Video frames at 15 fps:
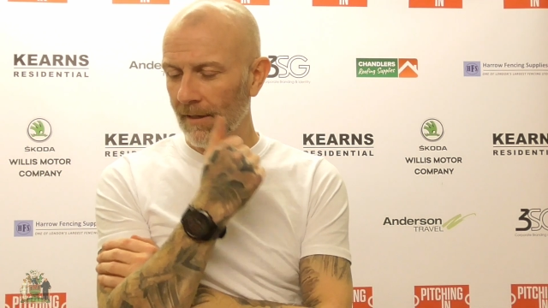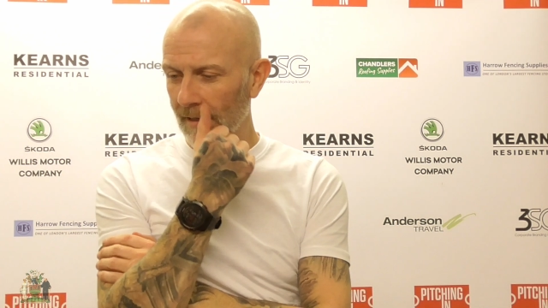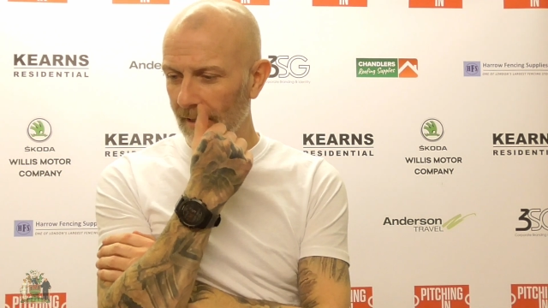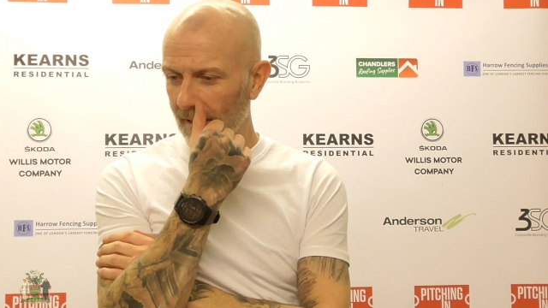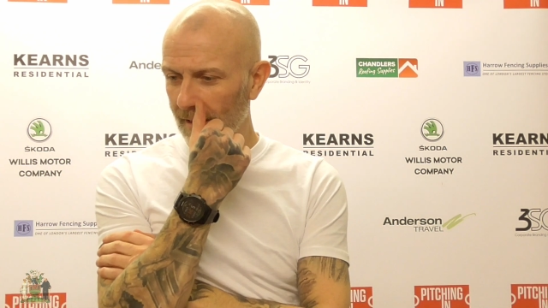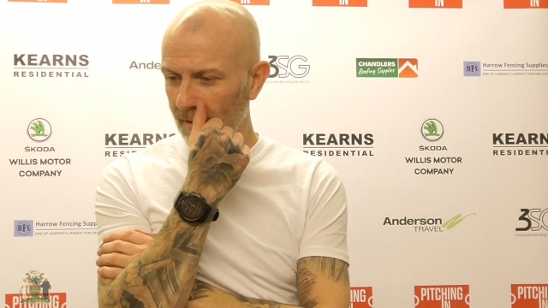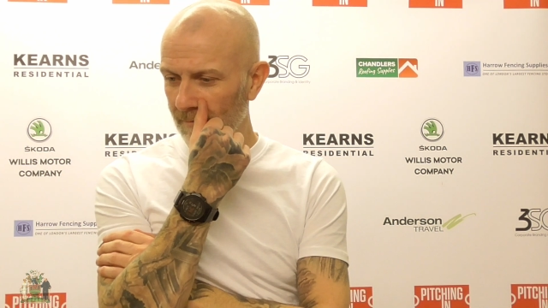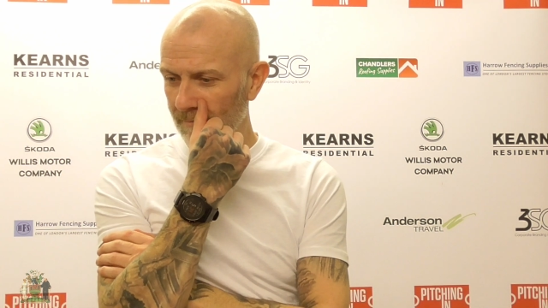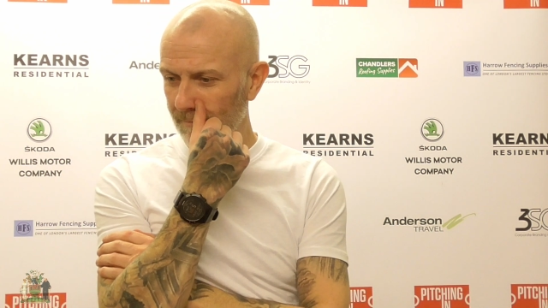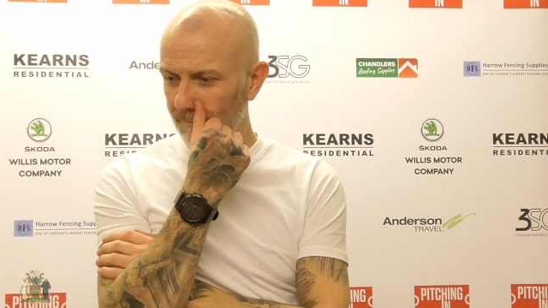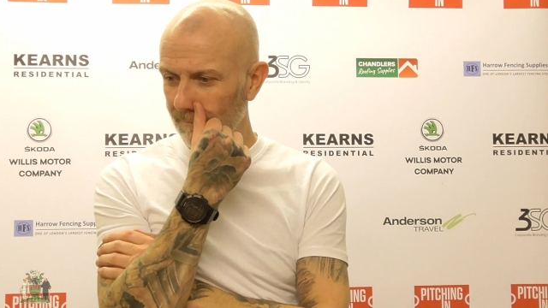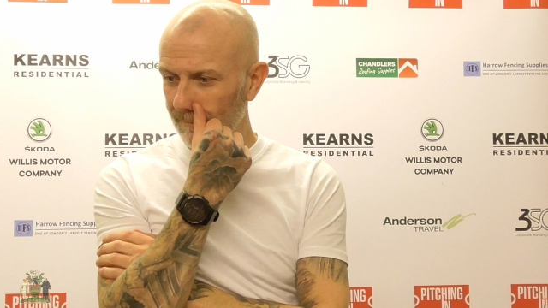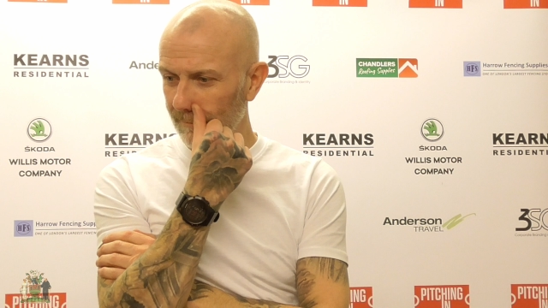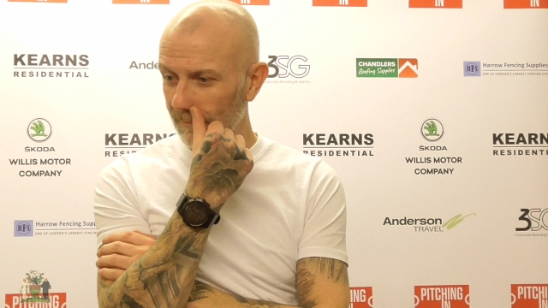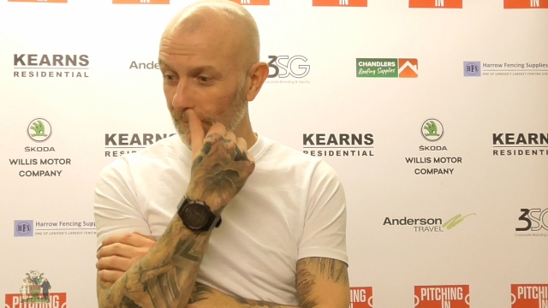
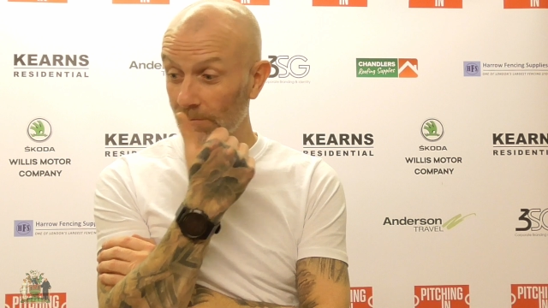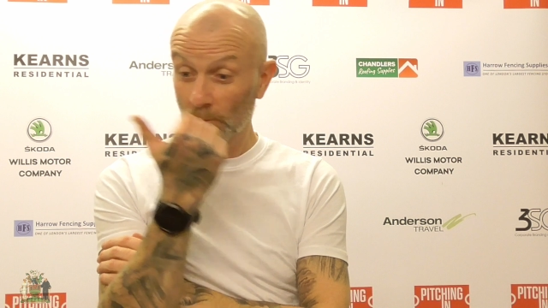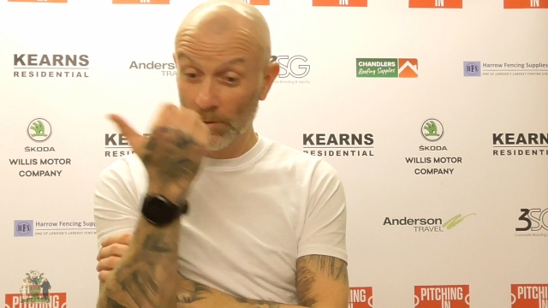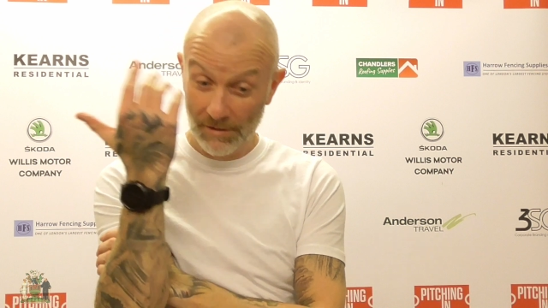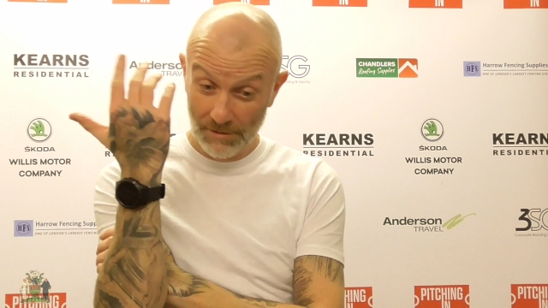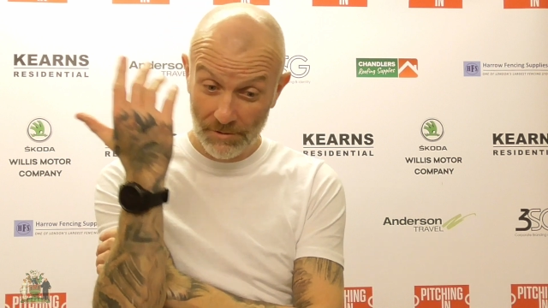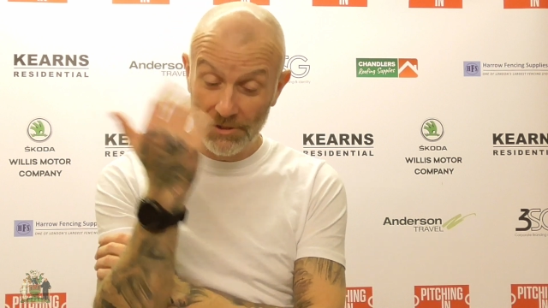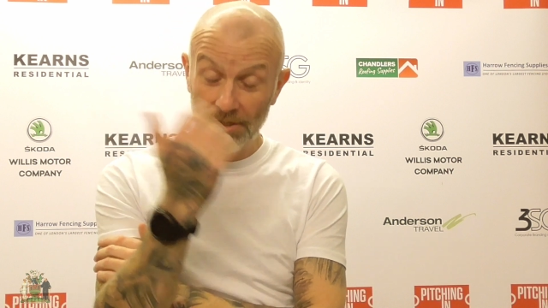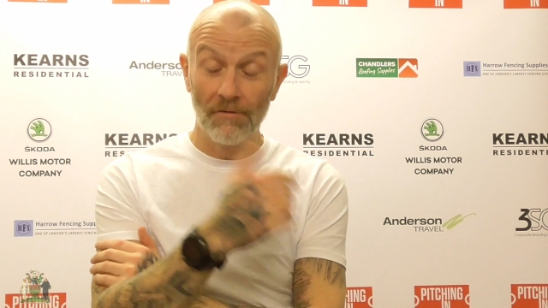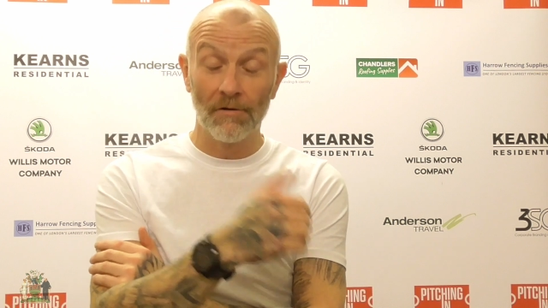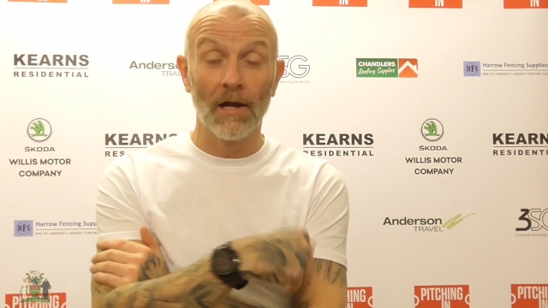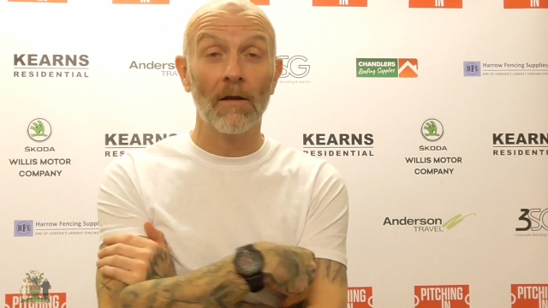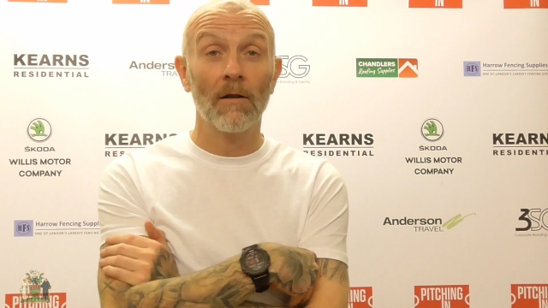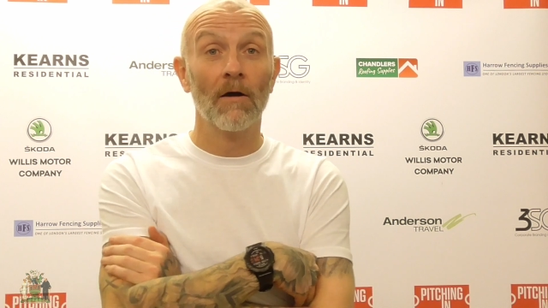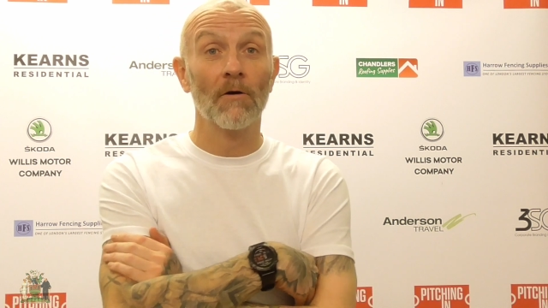Well, it was a year
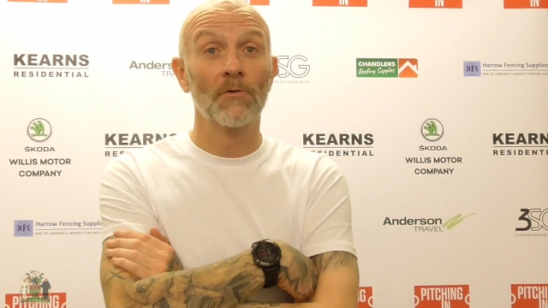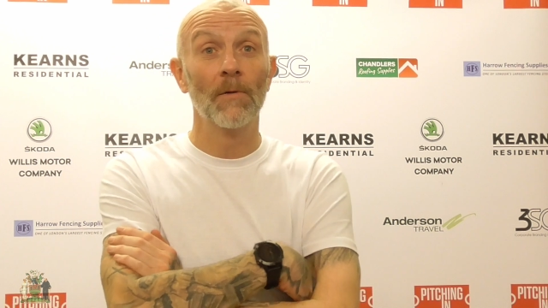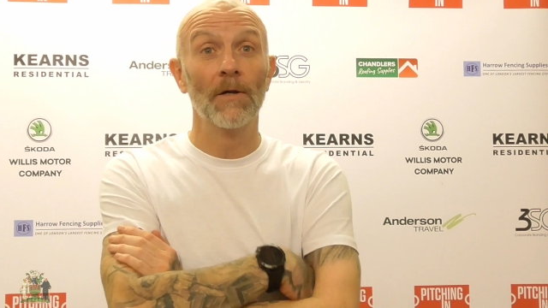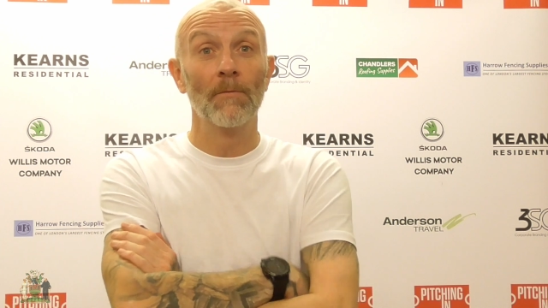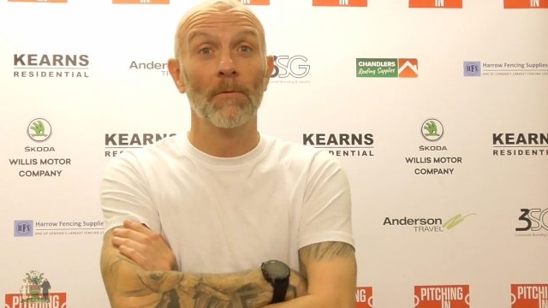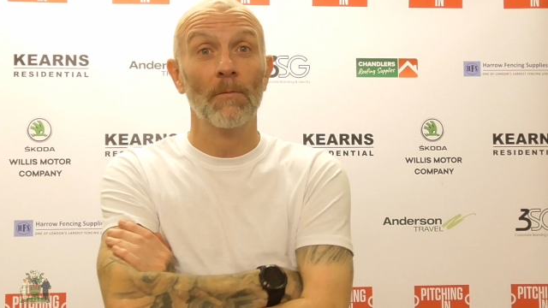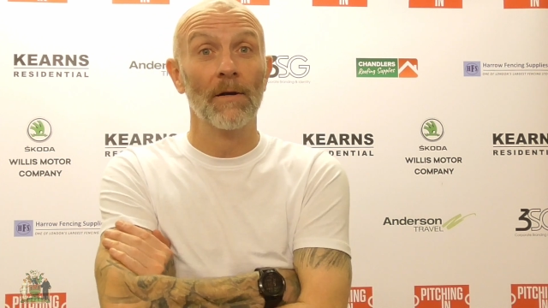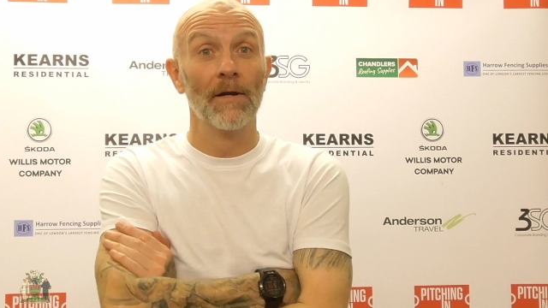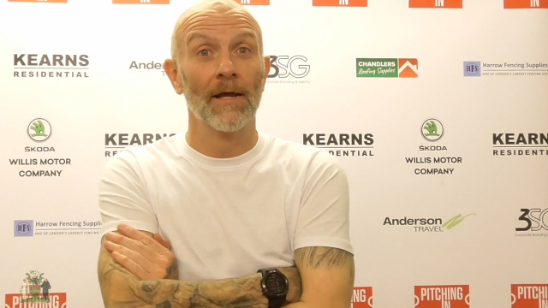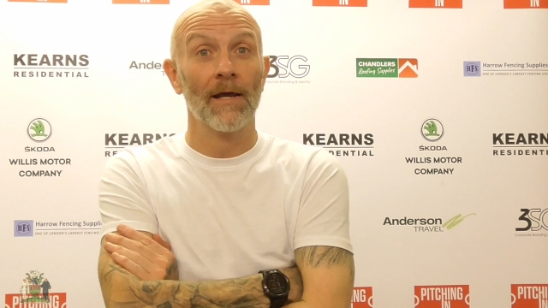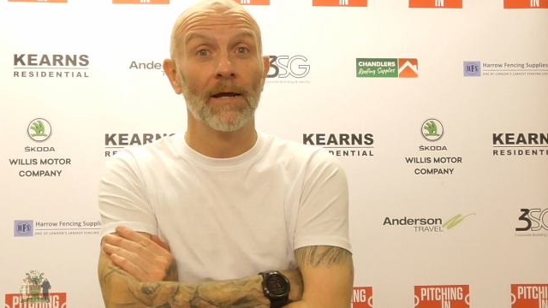ago last week we went